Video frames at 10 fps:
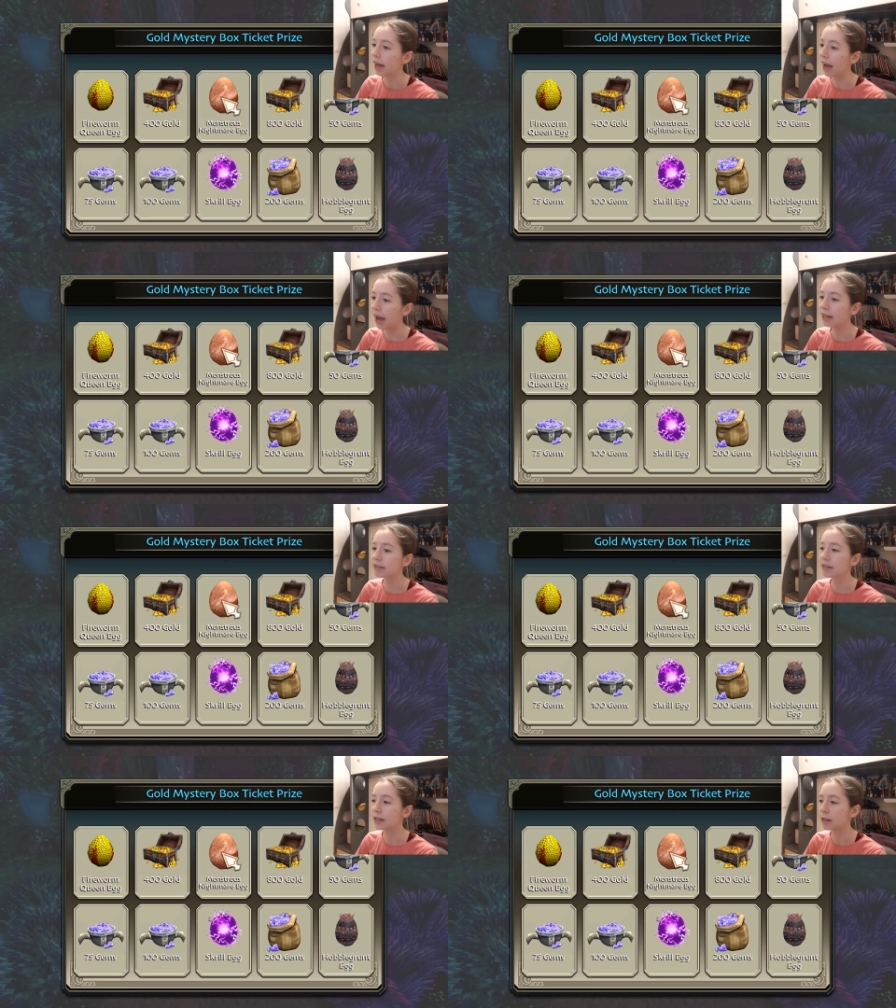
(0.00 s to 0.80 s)

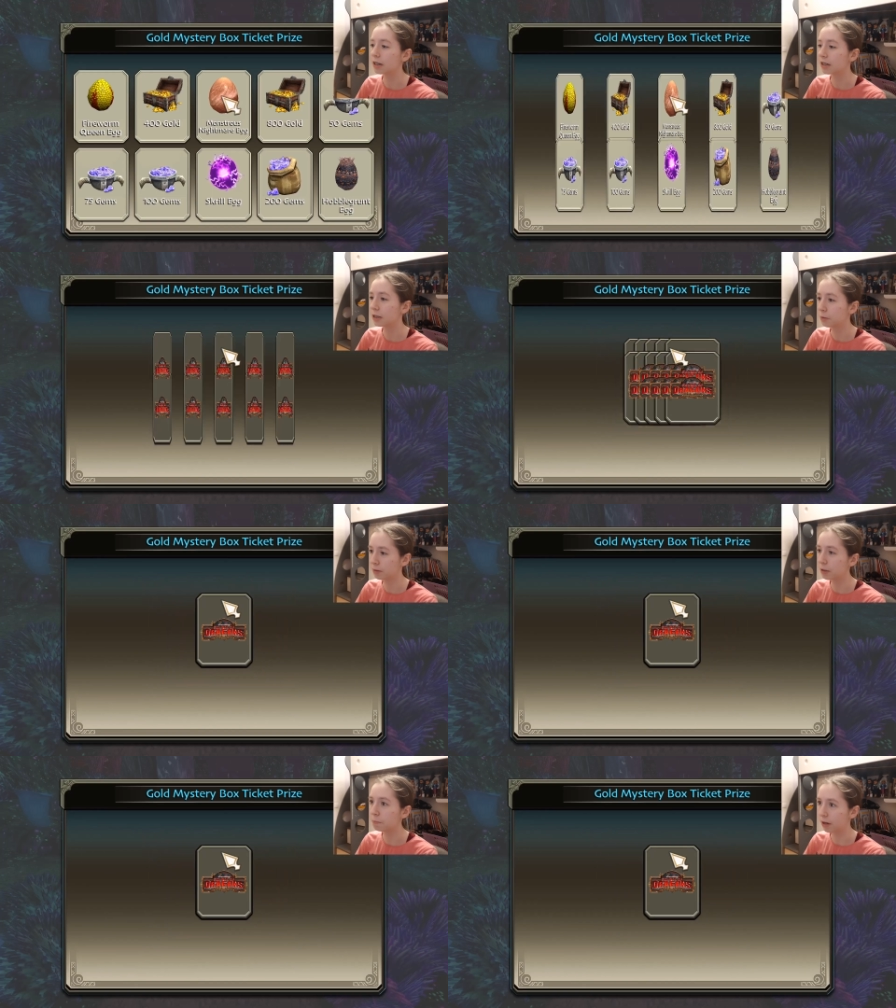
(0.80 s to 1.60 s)
as
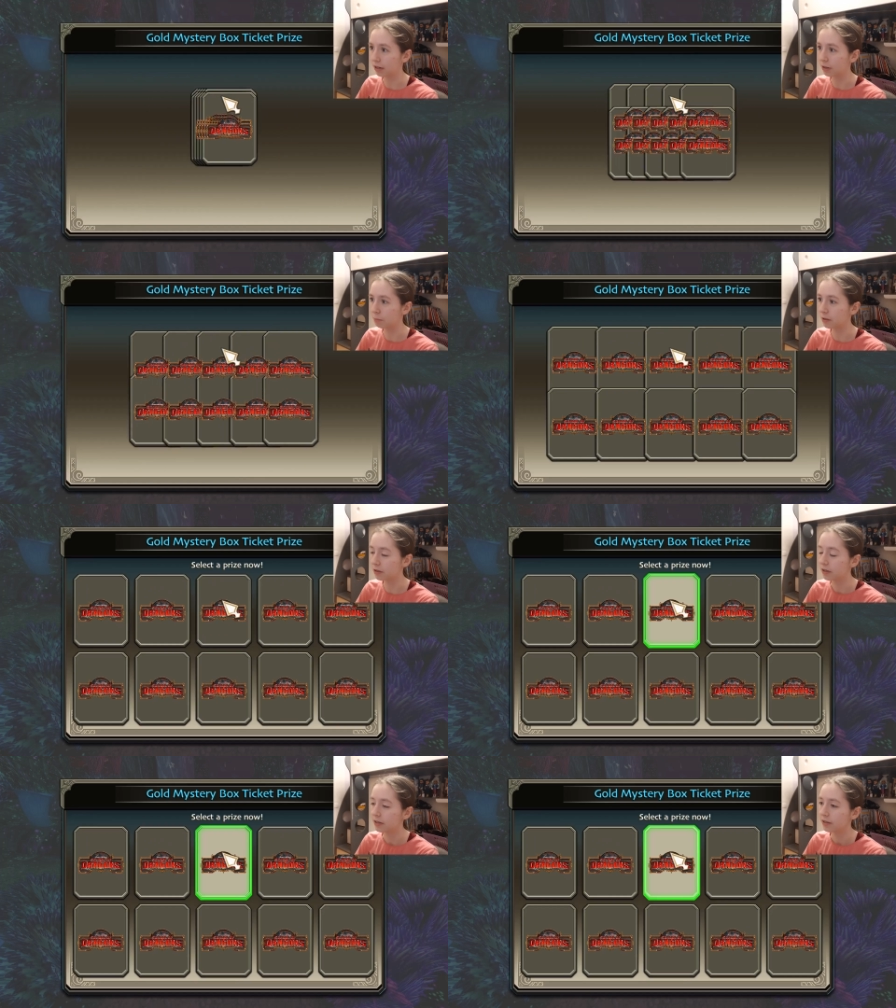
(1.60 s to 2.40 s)
humanly
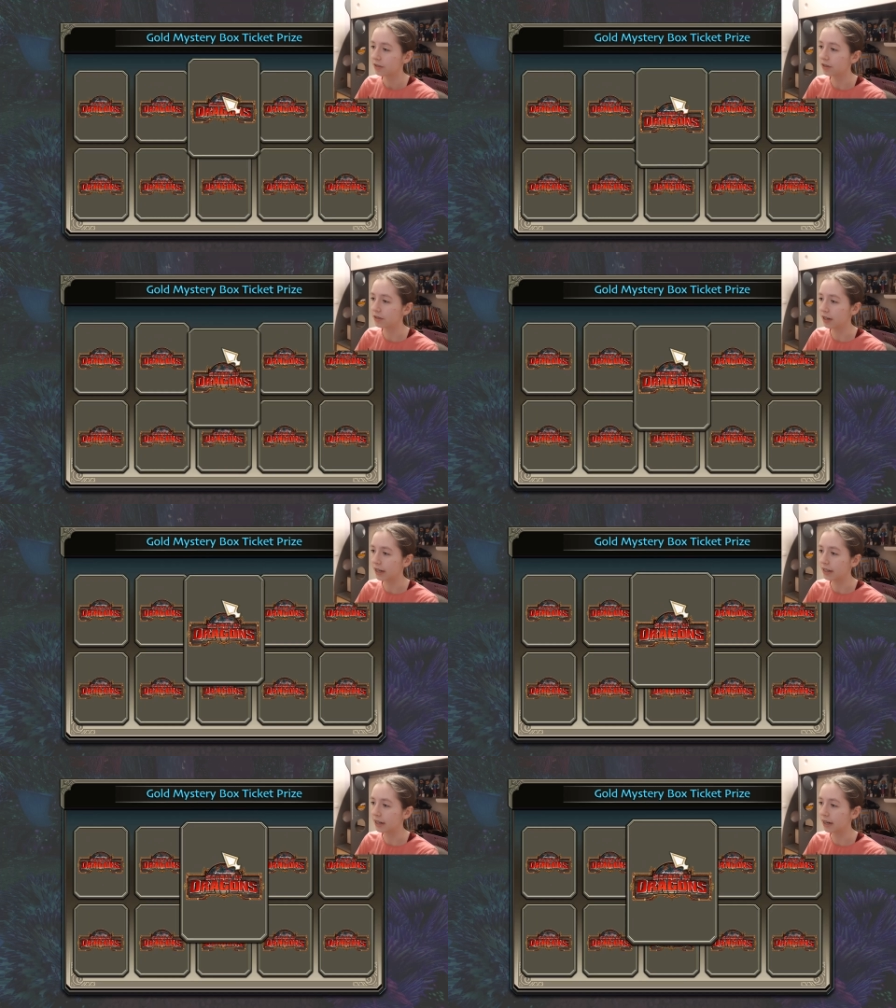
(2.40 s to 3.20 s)
possible. So
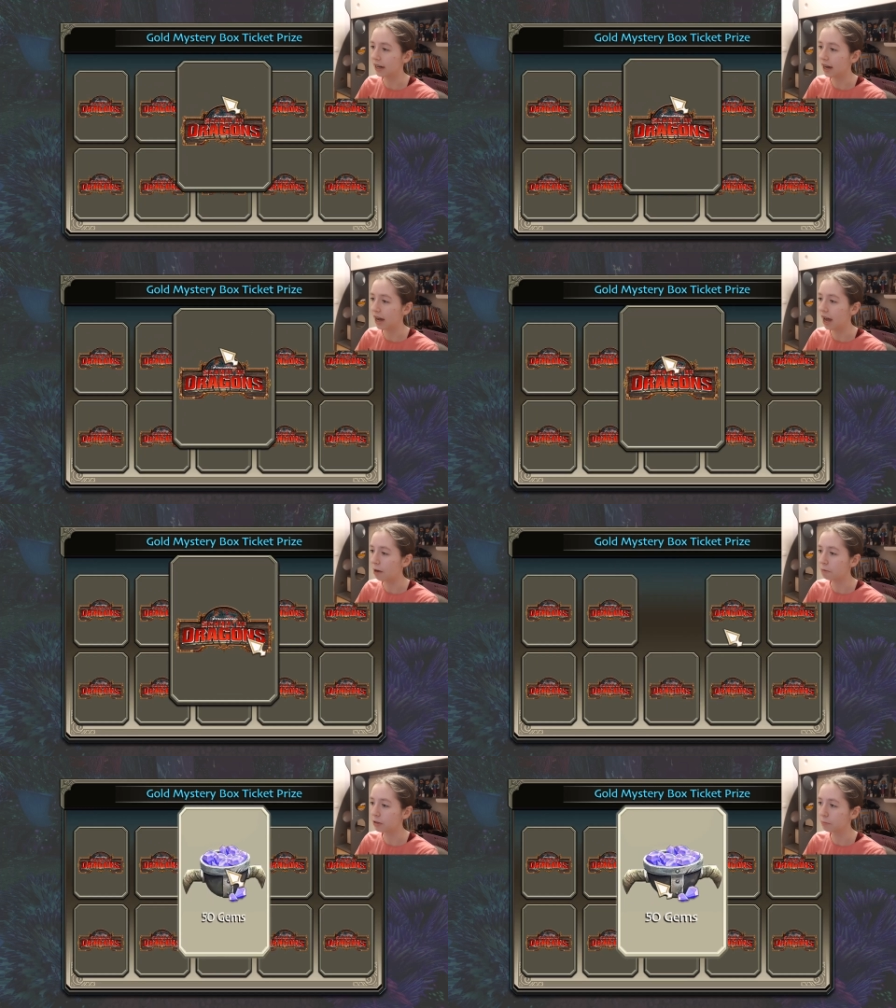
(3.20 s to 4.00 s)
like,
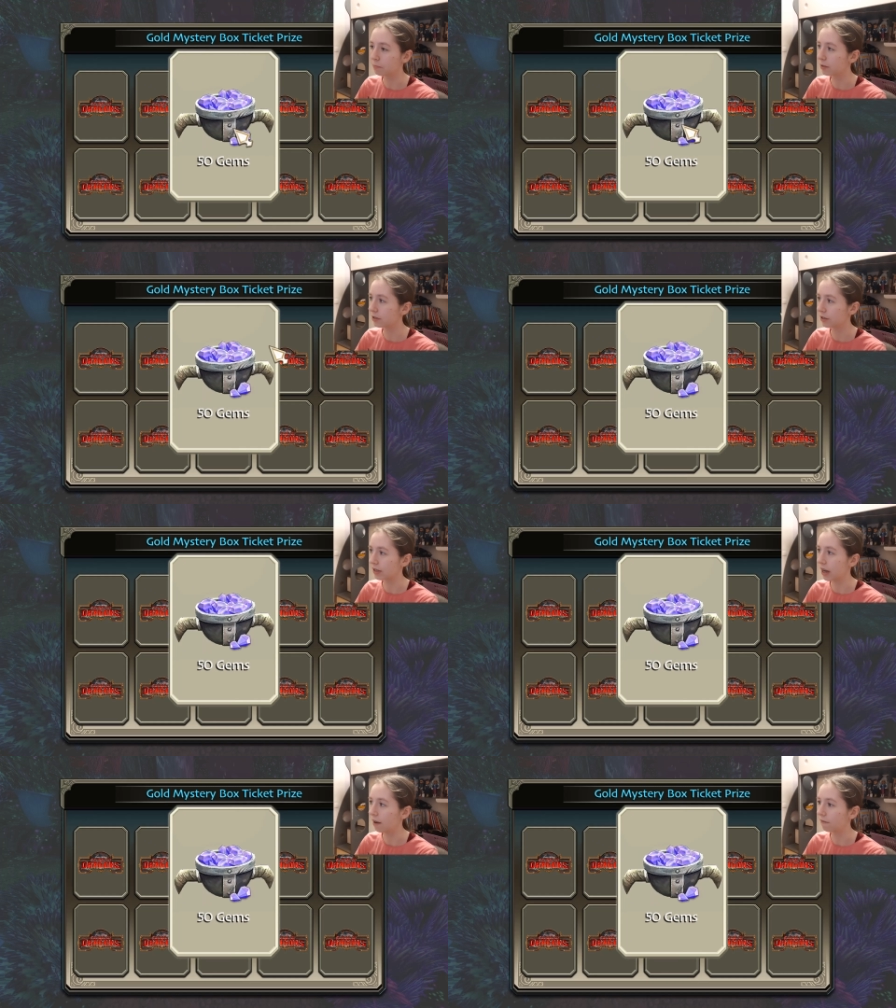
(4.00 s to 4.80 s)
I would
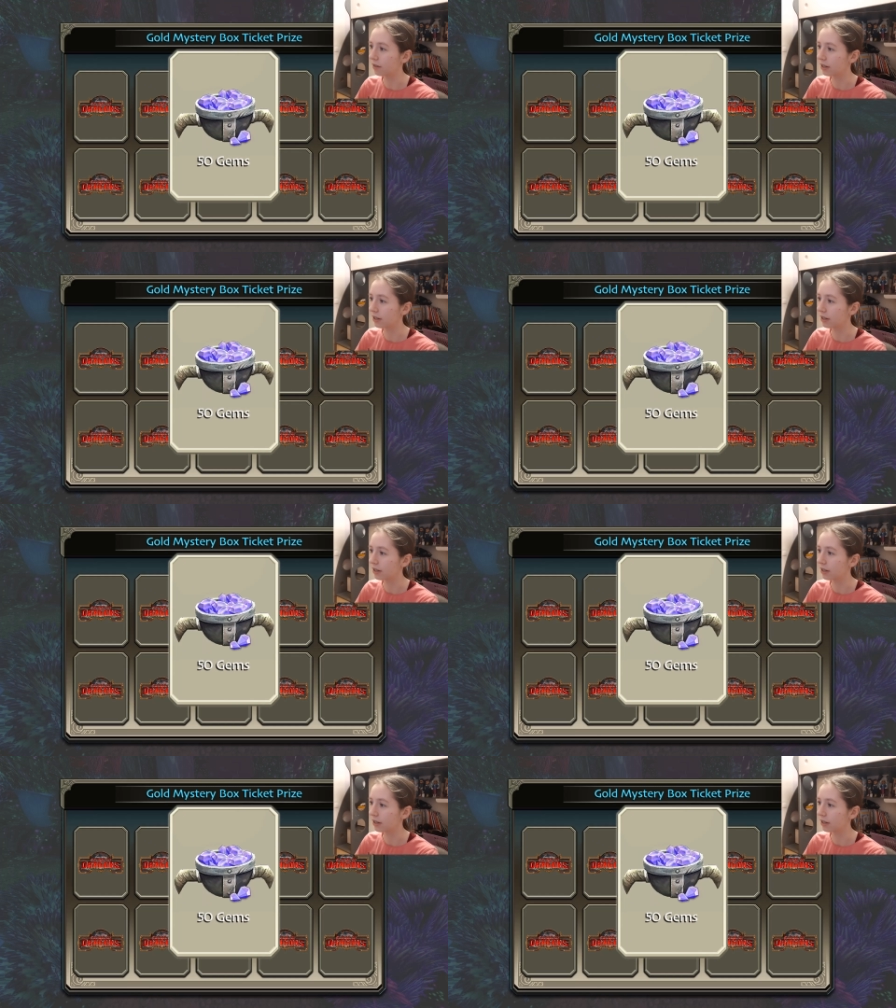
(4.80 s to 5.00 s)
just have